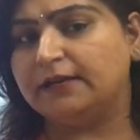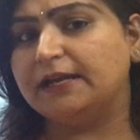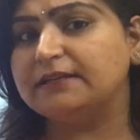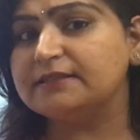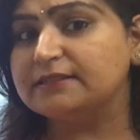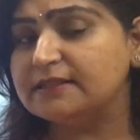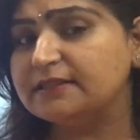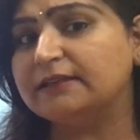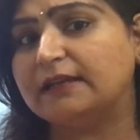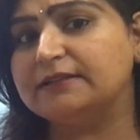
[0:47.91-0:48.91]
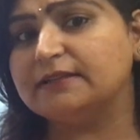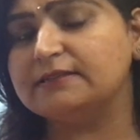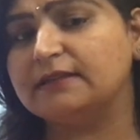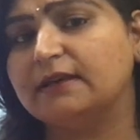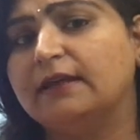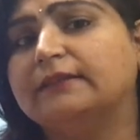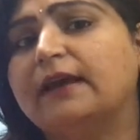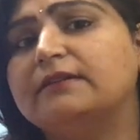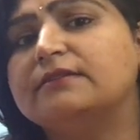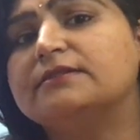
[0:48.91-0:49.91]
It is this intelligence
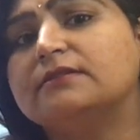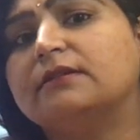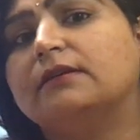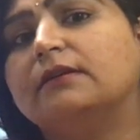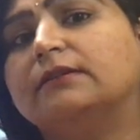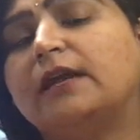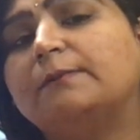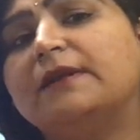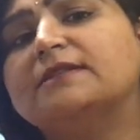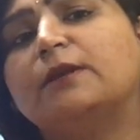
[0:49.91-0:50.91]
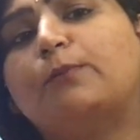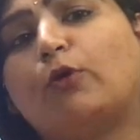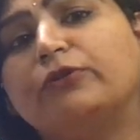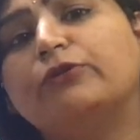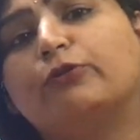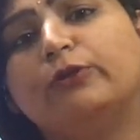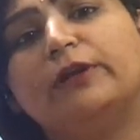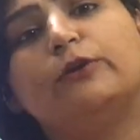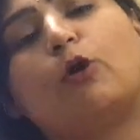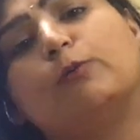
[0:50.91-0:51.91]
that plays an important role
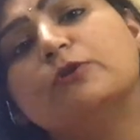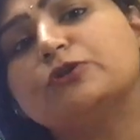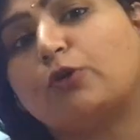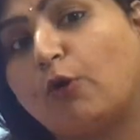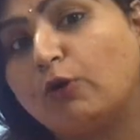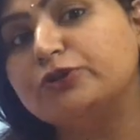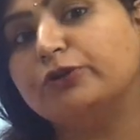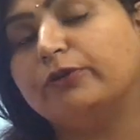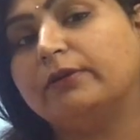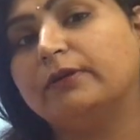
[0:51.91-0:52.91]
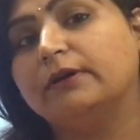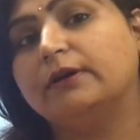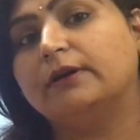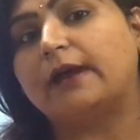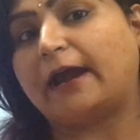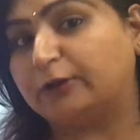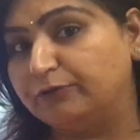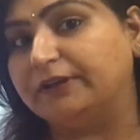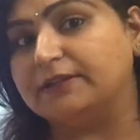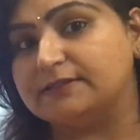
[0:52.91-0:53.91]
in almost all your
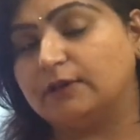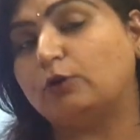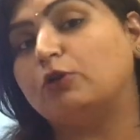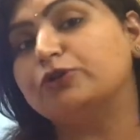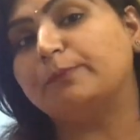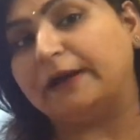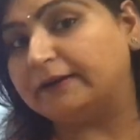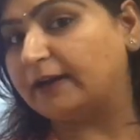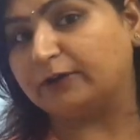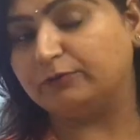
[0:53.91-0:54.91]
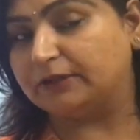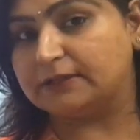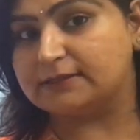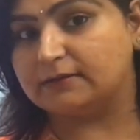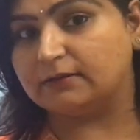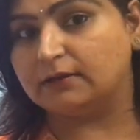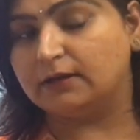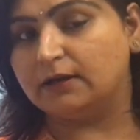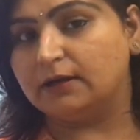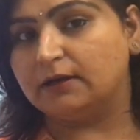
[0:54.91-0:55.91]
activities, in all your mental activities.
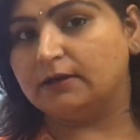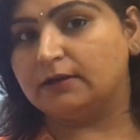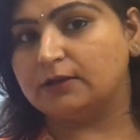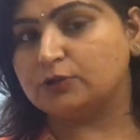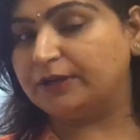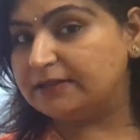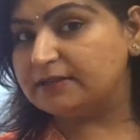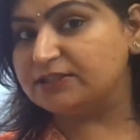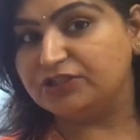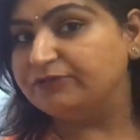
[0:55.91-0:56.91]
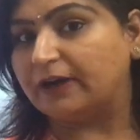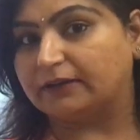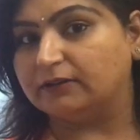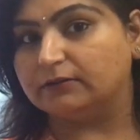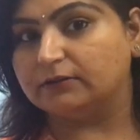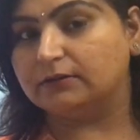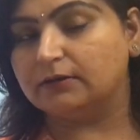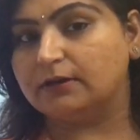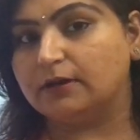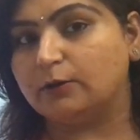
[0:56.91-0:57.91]
So it is G factor.
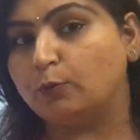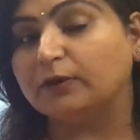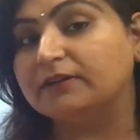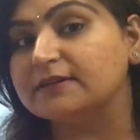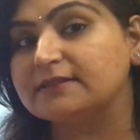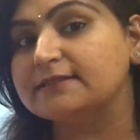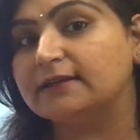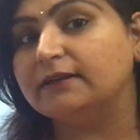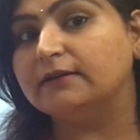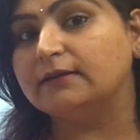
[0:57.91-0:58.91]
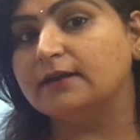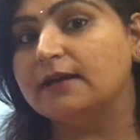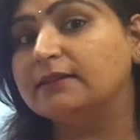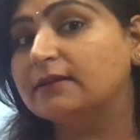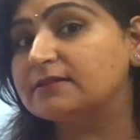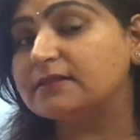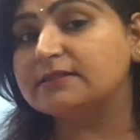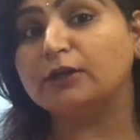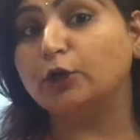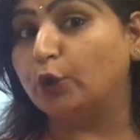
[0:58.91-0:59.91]
What Thurston said? Thurston
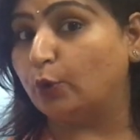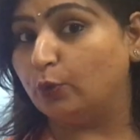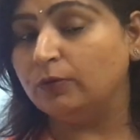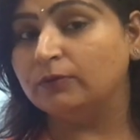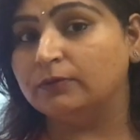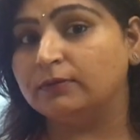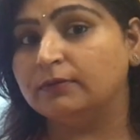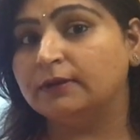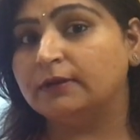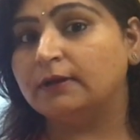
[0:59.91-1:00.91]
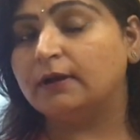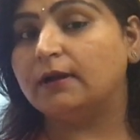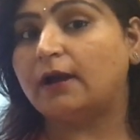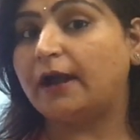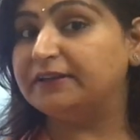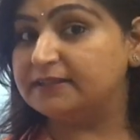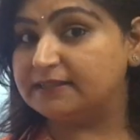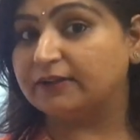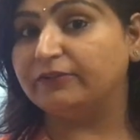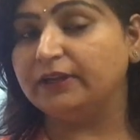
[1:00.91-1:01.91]
said no, I
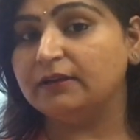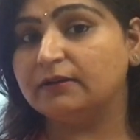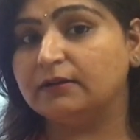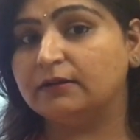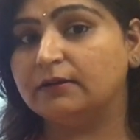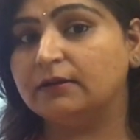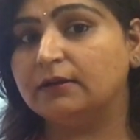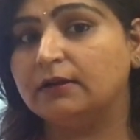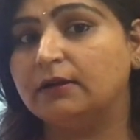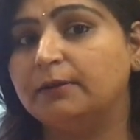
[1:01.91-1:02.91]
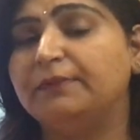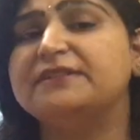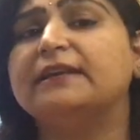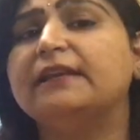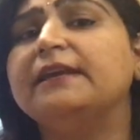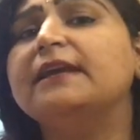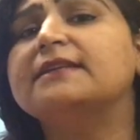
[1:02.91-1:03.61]
disagree. Basically he